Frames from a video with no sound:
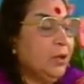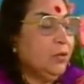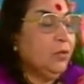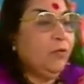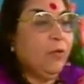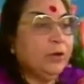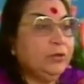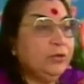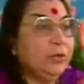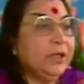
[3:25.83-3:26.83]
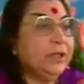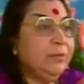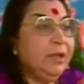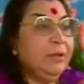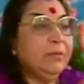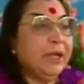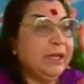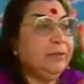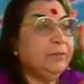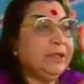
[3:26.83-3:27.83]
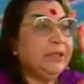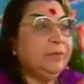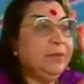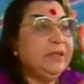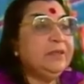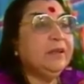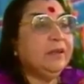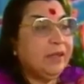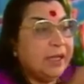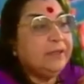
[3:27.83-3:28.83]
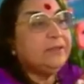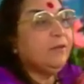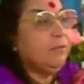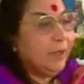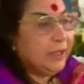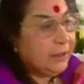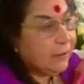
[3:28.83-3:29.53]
Good fortune doesn't mean money, but it means the grace of money.